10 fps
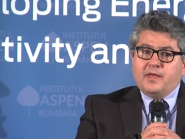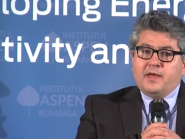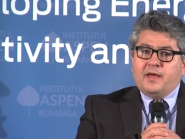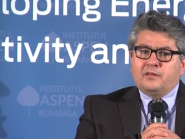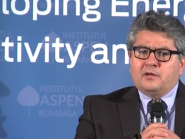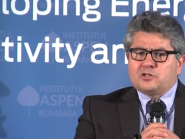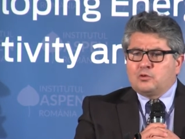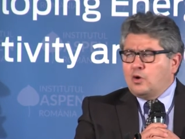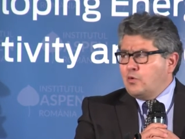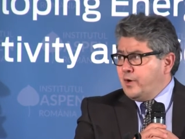And there's a
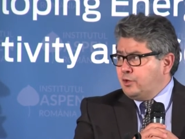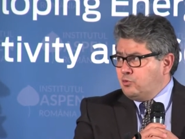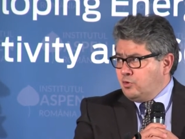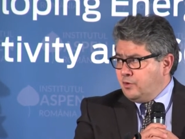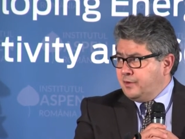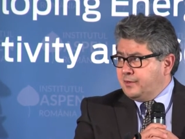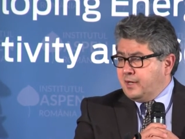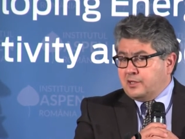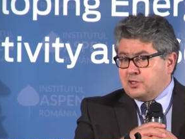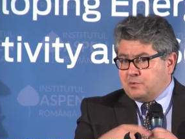long way to go in
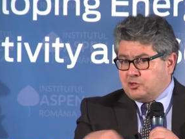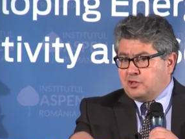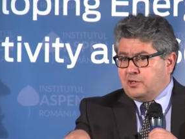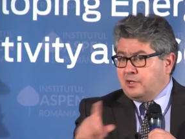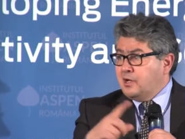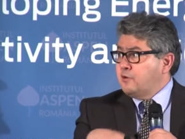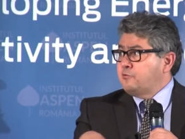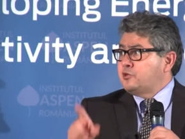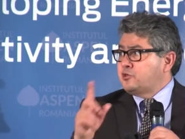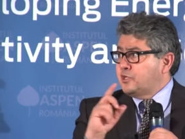that, especially in our
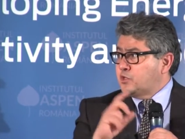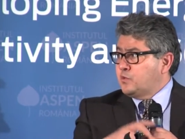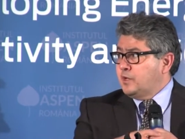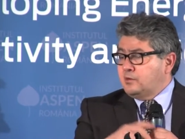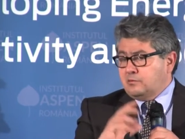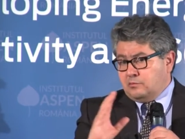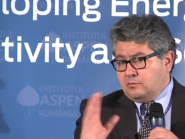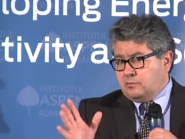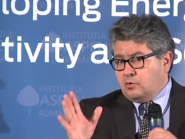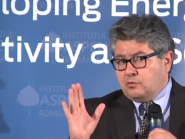region as well.
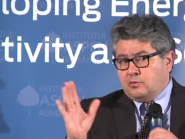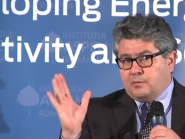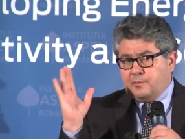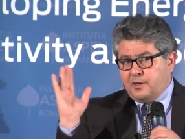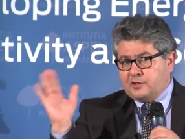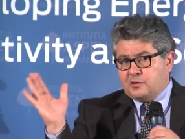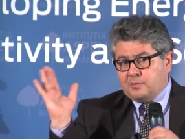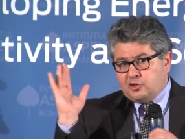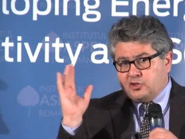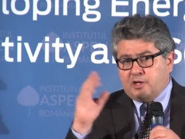Though, I mean,
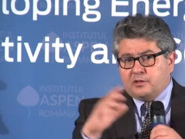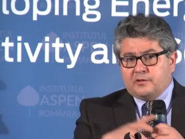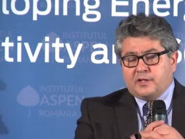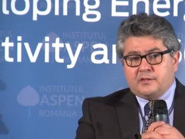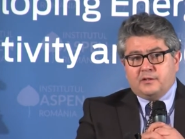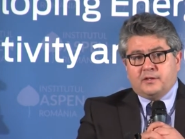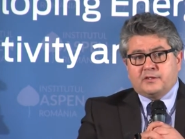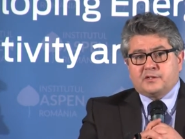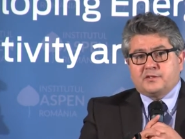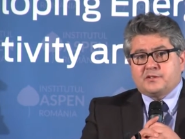Azerbaijan,
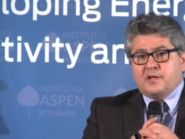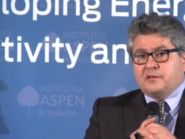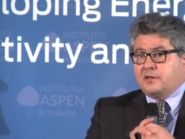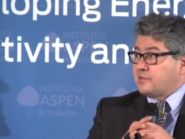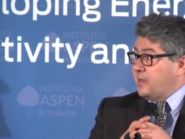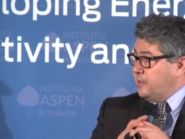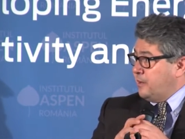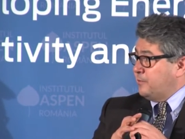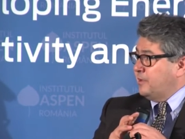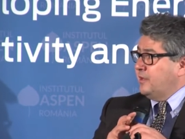Kazakhstan, they sign
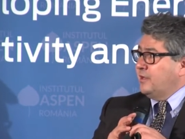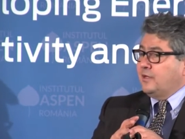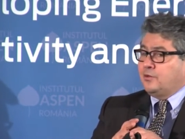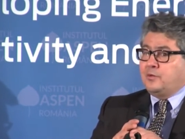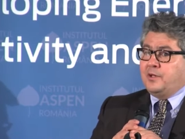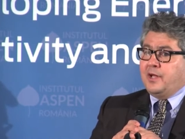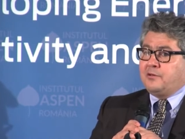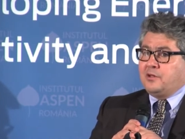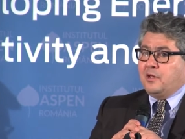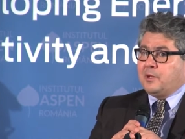up to
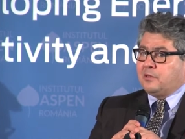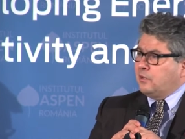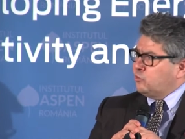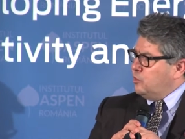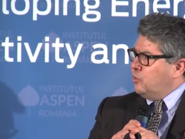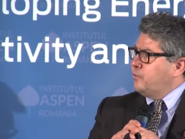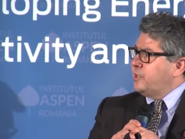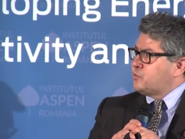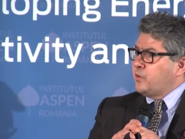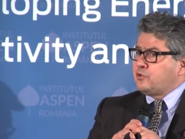EITI, but there are
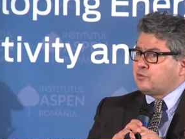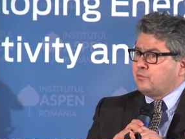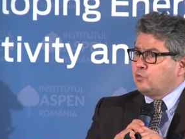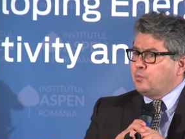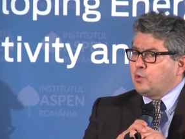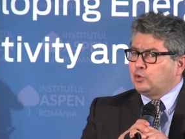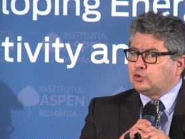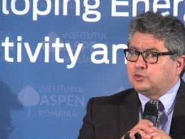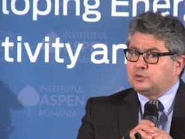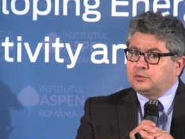always ways of
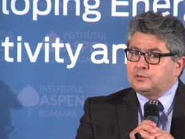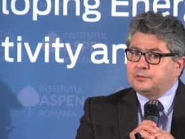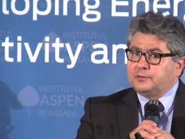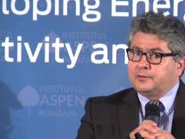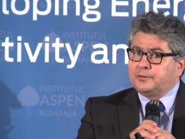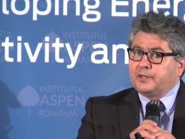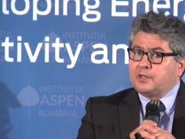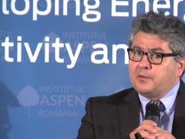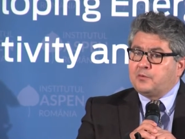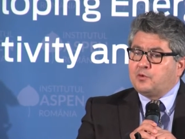loopholes to get
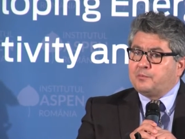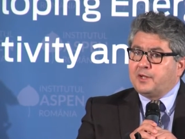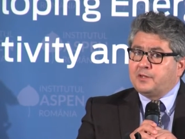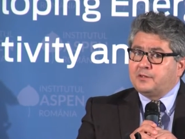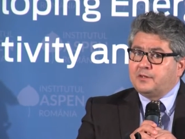away from that.